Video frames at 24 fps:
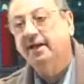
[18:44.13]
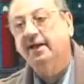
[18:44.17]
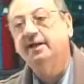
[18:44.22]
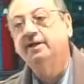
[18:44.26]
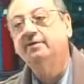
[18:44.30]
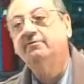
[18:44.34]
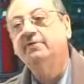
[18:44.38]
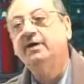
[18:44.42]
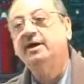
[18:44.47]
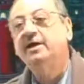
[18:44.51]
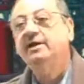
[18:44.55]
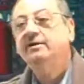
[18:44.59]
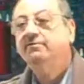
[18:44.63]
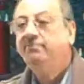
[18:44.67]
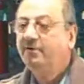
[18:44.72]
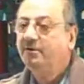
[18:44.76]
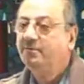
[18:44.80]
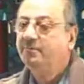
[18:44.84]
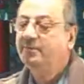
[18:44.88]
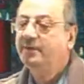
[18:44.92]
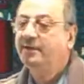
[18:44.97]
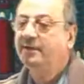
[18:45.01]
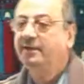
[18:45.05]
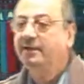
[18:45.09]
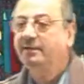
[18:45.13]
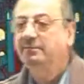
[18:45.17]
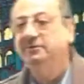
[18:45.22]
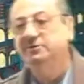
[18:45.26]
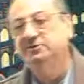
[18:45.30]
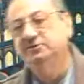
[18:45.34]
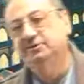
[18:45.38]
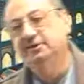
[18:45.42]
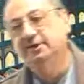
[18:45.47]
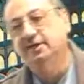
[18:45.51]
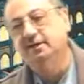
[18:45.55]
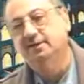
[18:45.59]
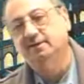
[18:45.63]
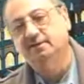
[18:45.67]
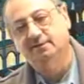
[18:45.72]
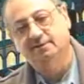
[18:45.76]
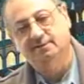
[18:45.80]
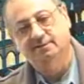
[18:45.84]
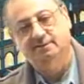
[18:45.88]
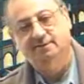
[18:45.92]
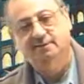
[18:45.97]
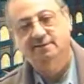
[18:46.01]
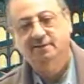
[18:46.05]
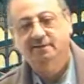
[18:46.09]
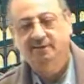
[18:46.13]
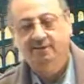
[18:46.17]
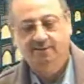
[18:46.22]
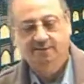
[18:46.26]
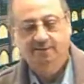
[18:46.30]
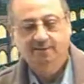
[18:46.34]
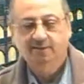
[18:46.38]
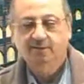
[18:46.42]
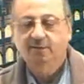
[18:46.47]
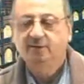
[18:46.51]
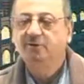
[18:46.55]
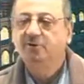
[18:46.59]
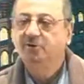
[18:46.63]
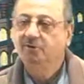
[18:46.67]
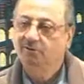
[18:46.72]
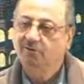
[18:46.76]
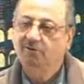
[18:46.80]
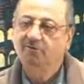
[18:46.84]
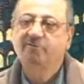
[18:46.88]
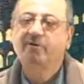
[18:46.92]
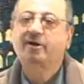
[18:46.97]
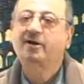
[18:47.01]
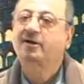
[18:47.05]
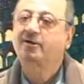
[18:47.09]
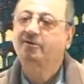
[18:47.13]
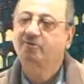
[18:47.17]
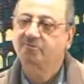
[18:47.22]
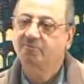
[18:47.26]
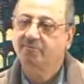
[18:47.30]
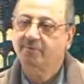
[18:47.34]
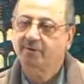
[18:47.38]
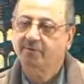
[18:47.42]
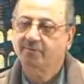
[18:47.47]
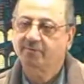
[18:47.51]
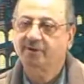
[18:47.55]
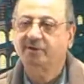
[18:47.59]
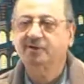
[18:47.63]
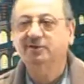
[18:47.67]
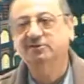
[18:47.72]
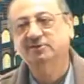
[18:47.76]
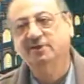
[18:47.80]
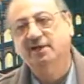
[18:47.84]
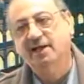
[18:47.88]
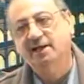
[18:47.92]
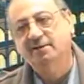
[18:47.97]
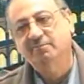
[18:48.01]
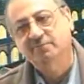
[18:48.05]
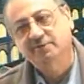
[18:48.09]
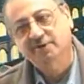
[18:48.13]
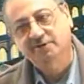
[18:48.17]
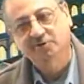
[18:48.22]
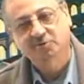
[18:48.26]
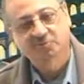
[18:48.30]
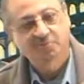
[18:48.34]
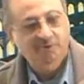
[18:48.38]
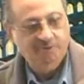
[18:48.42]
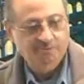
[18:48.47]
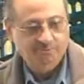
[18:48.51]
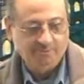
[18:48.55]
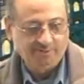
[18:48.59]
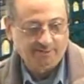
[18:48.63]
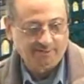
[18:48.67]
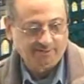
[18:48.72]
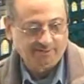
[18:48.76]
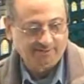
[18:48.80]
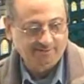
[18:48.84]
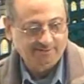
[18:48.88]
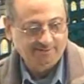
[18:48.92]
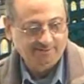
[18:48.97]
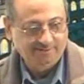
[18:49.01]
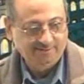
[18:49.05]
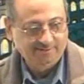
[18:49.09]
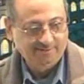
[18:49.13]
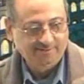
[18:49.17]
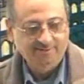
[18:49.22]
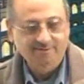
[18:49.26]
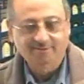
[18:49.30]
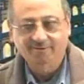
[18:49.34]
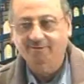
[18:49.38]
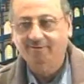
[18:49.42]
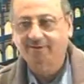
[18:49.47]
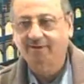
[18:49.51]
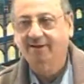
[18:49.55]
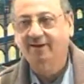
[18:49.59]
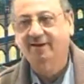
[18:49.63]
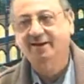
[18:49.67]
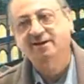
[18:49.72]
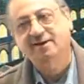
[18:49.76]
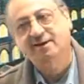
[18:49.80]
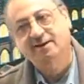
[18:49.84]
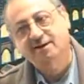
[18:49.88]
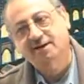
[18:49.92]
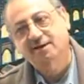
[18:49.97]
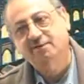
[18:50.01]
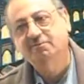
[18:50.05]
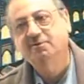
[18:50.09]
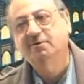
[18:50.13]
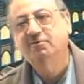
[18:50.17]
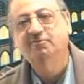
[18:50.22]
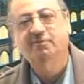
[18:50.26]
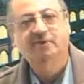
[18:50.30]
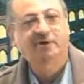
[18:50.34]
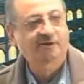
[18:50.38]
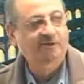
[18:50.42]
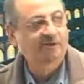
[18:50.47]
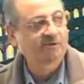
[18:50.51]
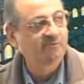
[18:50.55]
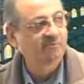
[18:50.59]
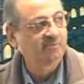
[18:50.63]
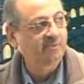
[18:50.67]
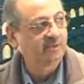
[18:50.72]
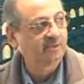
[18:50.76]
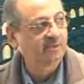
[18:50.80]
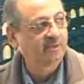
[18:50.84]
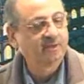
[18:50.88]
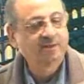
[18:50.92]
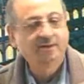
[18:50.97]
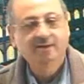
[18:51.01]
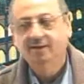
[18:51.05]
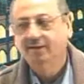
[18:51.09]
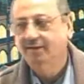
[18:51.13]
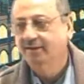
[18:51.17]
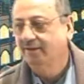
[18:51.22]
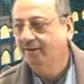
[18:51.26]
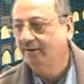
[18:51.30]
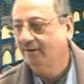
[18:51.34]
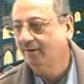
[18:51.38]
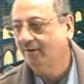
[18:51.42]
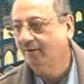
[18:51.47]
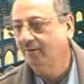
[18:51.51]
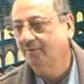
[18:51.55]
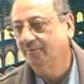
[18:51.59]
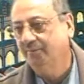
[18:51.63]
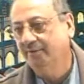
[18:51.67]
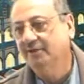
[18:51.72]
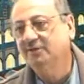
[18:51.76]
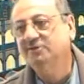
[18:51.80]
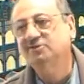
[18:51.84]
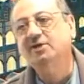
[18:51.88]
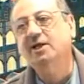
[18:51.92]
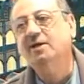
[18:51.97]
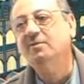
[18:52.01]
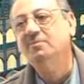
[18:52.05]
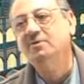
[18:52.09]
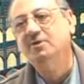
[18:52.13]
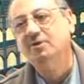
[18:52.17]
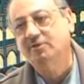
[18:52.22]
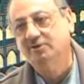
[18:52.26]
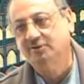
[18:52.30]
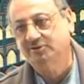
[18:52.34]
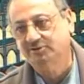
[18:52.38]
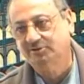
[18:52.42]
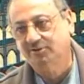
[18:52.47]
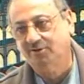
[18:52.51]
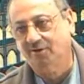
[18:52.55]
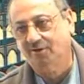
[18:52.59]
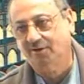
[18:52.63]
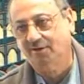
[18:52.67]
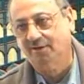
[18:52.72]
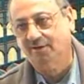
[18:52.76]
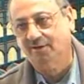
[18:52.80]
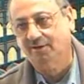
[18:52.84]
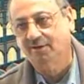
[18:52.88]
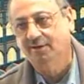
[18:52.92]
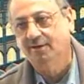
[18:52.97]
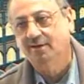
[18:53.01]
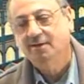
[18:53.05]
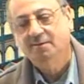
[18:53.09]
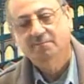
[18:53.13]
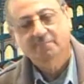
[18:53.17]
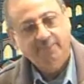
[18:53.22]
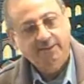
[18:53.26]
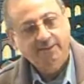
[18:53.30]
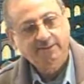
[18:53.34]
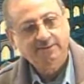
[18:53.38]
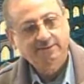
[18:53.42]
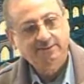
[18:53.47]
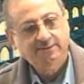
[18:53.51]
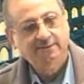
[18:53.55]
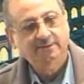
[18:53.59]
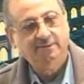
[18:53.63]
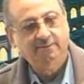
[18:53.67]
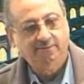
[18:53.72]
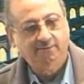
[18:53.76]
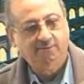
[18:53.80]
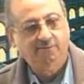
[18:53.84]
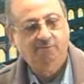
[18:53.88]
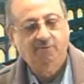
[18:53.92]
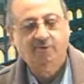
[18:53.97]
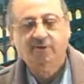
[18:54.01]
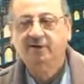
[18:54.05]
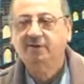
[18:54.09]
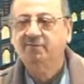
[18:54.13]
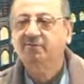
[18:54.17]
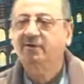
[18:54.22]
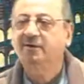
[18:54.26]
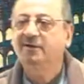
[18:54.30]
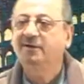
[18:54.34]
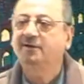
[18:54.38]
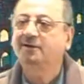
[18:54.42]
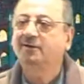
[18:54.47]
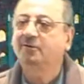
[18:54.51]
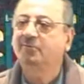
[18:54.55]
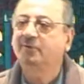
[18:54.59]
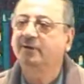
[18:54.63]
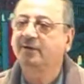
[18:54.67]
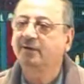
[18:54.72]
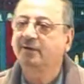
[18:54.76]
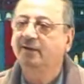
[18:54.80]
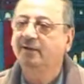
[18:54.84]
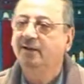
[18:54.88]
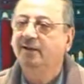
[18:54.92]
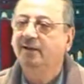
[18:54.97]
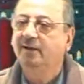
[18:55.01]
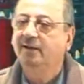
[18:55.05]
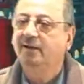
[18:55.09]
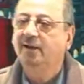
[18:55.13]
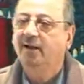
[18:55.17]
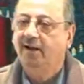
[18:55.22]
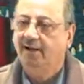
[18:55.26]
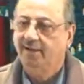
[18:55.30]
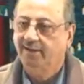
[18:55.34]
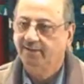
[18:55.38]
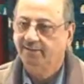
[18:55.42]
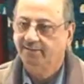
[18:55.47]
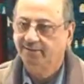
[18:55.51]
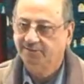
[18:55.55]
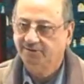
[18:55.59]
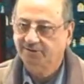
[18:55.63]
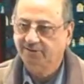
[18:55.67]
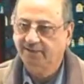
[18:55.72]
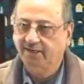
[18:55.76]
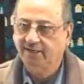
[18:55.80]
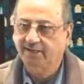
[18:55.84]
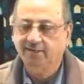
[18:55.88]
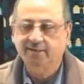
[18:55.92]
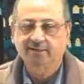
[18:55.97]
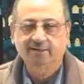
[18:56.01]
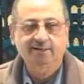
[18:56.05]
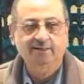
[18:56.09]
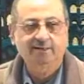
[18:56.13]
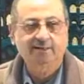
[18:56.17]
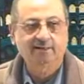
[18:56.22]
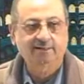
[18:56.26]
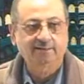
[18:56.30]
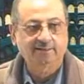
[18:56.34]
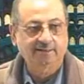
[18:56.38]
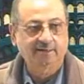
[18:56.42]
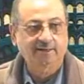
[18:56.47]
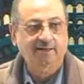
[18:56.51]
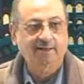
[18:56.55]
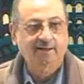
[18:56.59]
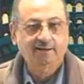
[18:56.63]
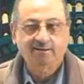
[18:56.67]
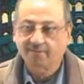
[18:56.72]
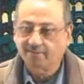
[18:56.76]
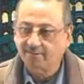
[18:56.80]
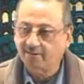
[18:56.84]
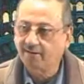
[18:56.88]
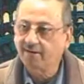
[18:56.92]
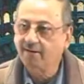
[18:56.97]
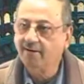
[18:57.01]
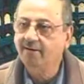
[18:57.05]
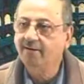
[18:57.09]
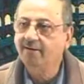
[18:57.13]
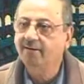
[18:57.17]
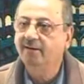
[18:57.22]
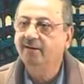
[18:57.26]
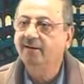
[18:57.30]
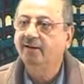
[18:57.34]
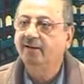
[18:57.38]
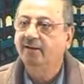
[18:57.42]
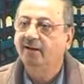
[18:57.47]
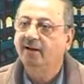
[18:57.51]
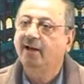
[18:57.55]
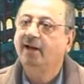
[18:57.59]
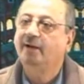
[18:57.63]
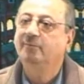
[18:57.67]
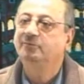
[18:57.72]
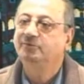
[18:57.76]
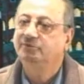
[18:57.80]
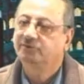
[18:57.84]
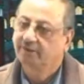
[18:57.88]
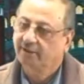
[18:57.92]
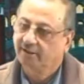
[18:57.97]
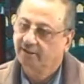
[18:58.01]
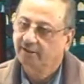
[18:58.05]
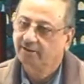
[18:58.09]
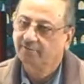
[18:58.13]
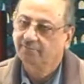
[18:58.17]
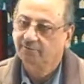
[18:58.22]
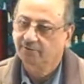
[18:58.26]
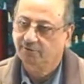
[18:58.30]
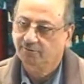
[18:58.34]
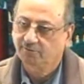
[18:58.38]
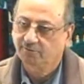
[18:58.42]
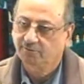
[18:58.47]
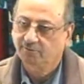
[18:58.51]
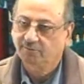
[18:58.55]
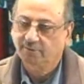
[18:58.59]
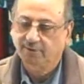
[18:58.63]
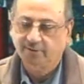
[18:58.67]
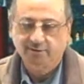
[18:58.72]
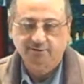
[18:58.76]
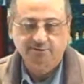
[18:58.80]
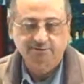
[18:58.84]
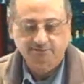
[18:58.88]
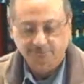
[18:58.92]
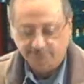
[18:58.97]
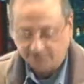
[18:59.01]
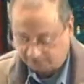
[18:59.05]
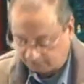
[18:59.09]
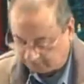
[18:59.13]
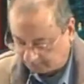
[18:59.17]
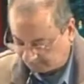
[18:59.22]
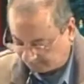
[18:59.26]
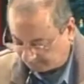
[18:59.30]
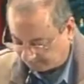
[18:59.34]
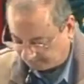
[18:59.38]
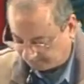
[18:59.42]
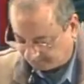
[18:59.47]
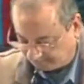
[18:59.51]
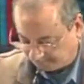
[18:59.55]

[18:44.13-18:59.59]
And if I ever make a mistake, you will forgive me, because I am a human being, okay, and Allah will forgive me, because I am not a scholar. But whatever little bit I understand and that I learned, I am sharing with you, brothers and sisters.